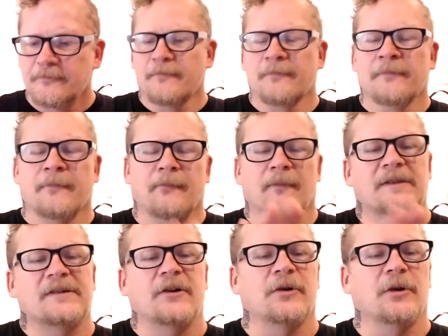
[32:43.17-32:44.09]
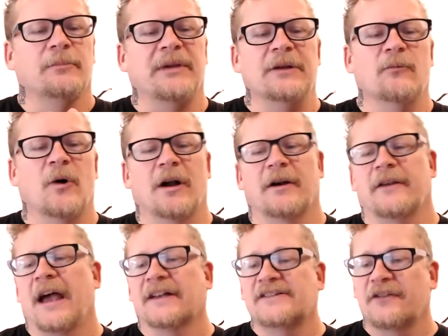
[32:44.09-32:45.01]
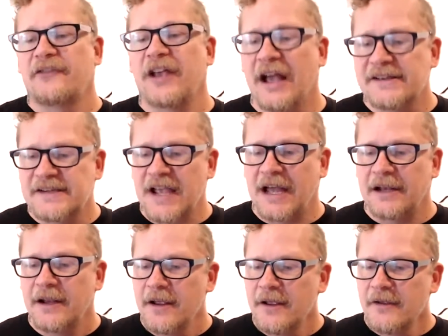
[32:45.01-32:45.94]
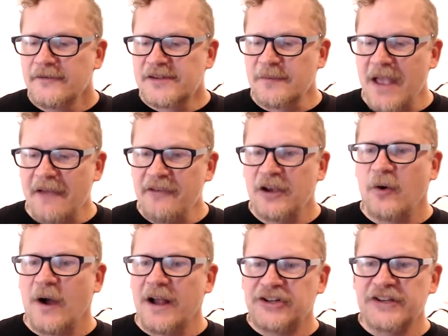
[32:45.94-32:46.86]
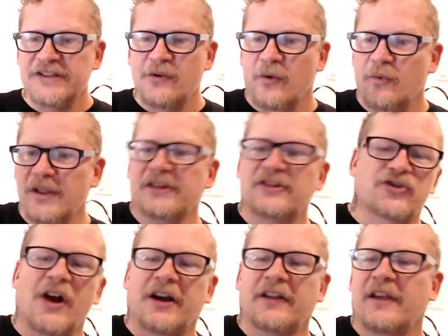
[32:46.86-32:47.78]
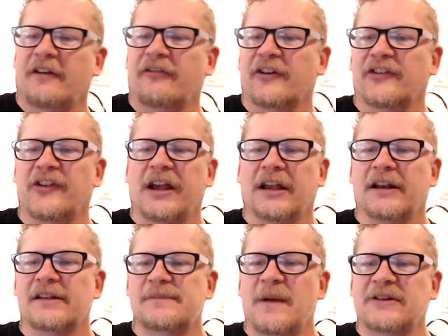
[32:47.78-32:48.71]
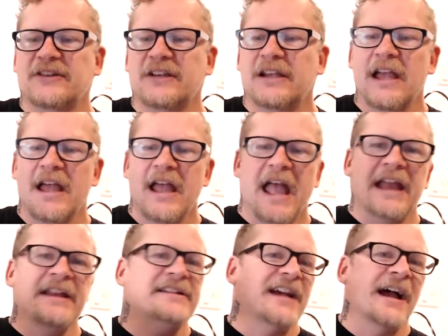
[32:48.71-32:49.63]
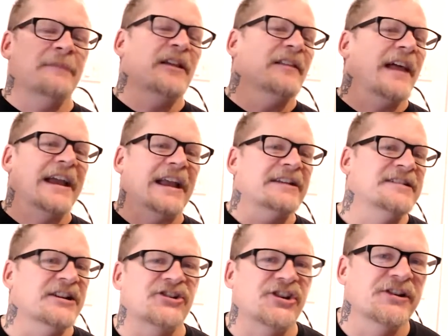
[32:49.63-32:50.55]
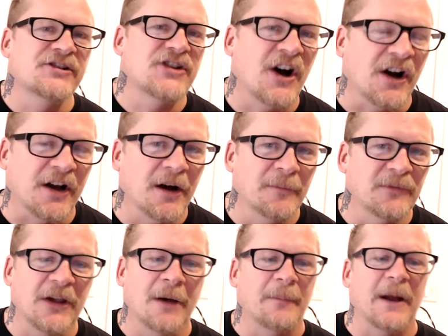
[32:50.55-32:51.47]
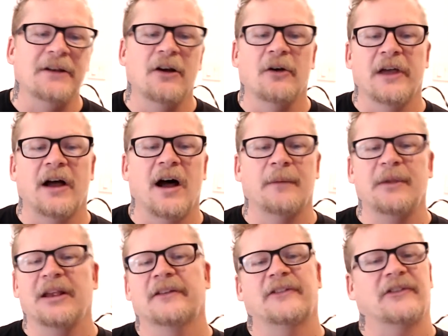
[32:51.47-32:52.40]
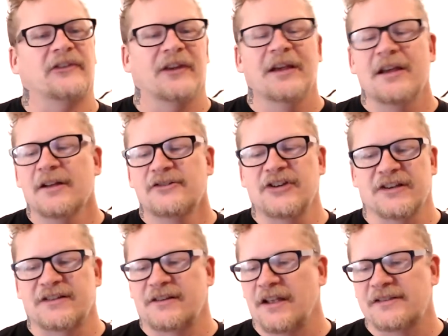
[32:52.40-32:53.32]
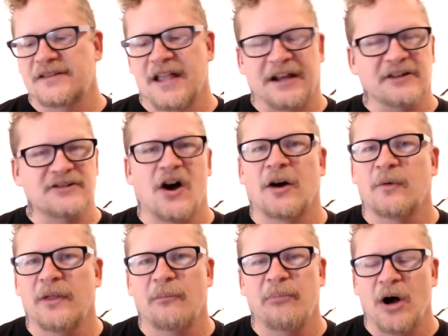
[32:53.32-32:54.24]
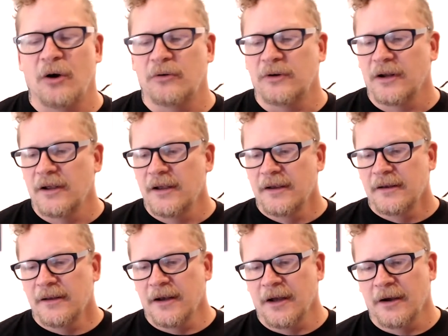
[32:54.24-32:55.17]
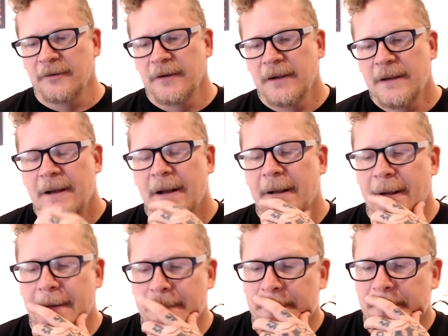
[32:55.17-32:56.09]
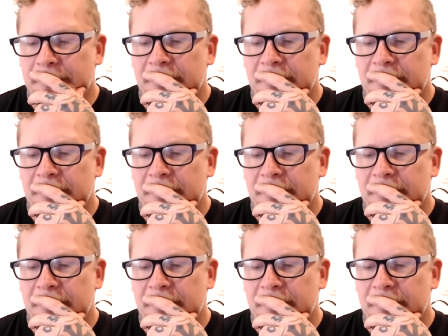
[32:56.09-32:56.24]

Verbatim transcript: Mm, good old bean water. Yeah, so if you guys got some heavy questions, you were really trucking there for a second, especially anytime that like addition talk comes up. I know that hobbyists just, it's like a dog with a bone, you know. Um,